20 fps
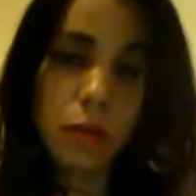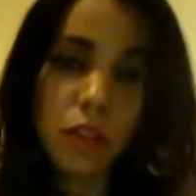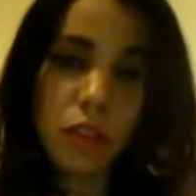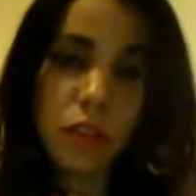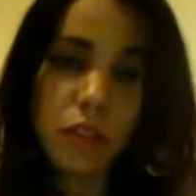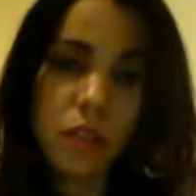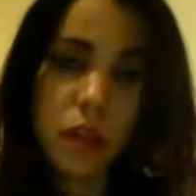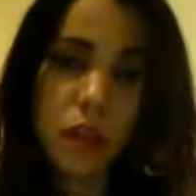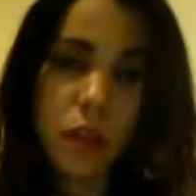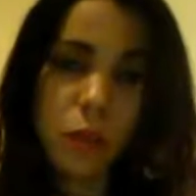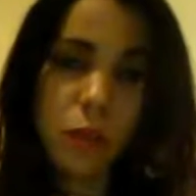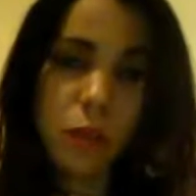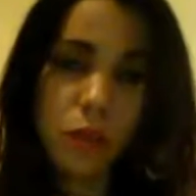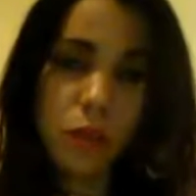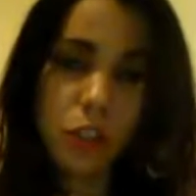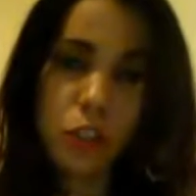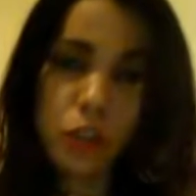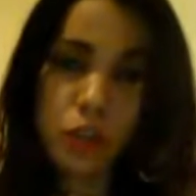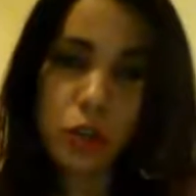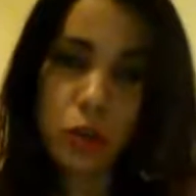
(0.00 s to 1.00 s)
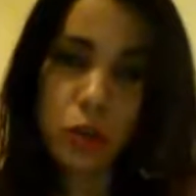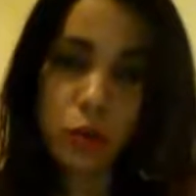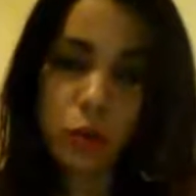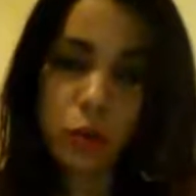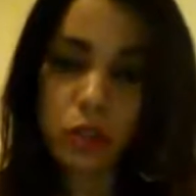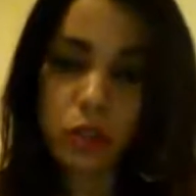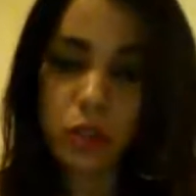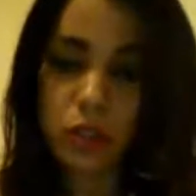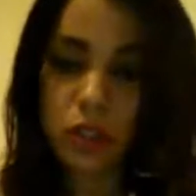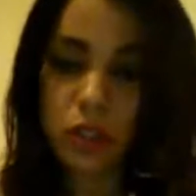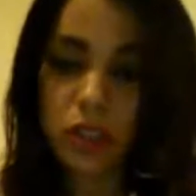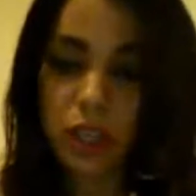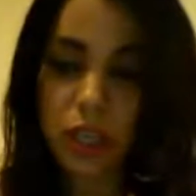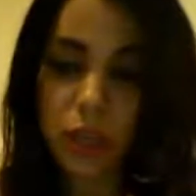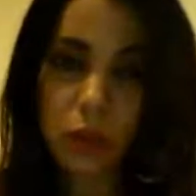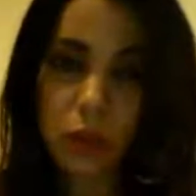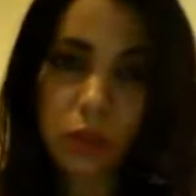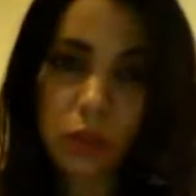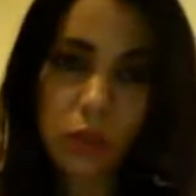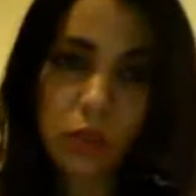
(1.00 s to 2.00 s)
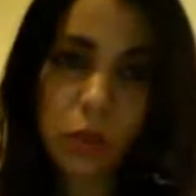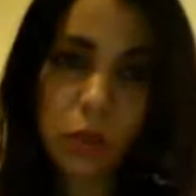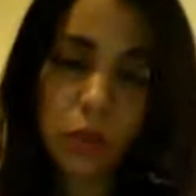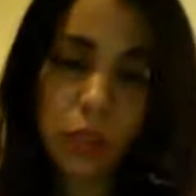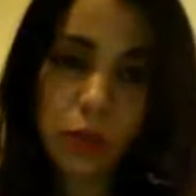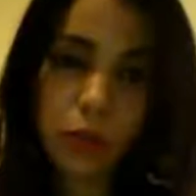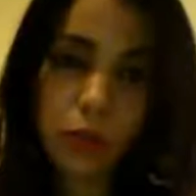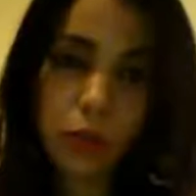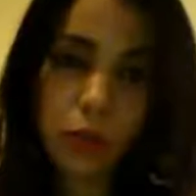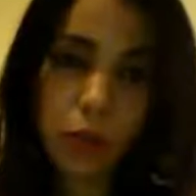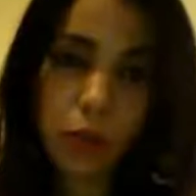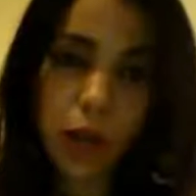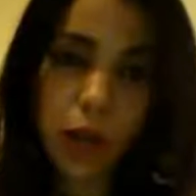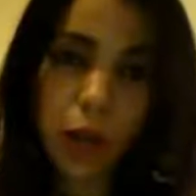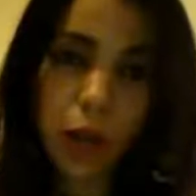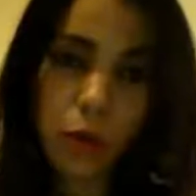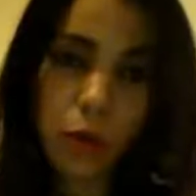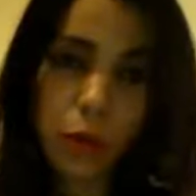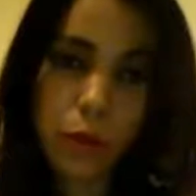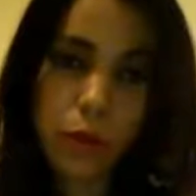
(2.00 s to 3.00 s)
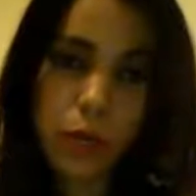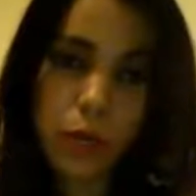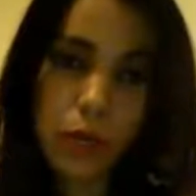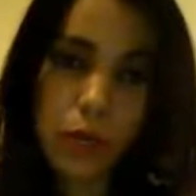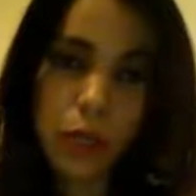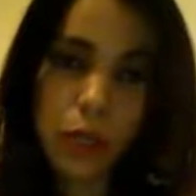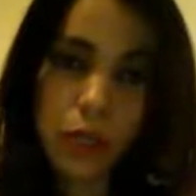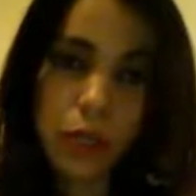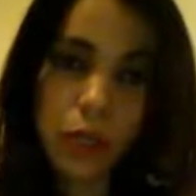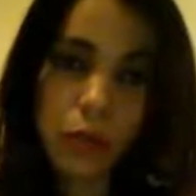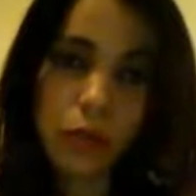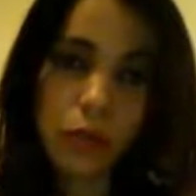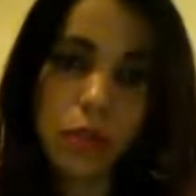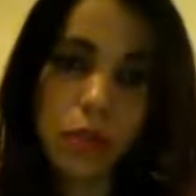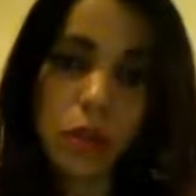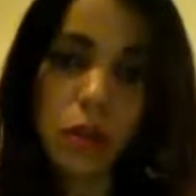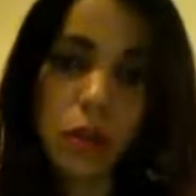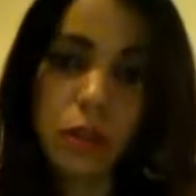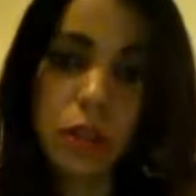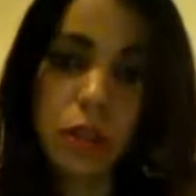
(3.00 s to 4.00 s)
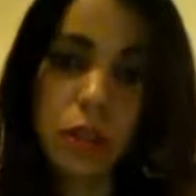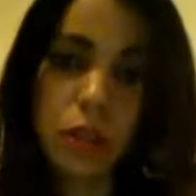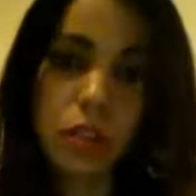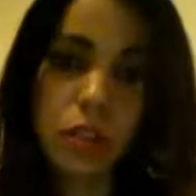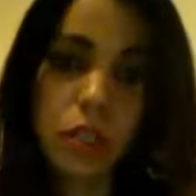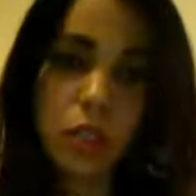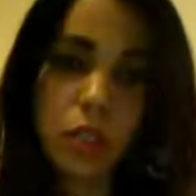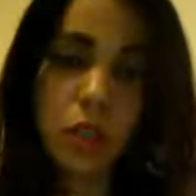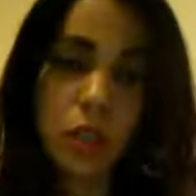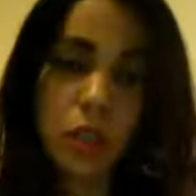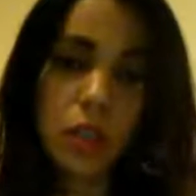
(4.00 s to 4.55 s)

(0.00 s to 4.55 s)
the time of what you call, would say, a 24-hour period. It was harvested.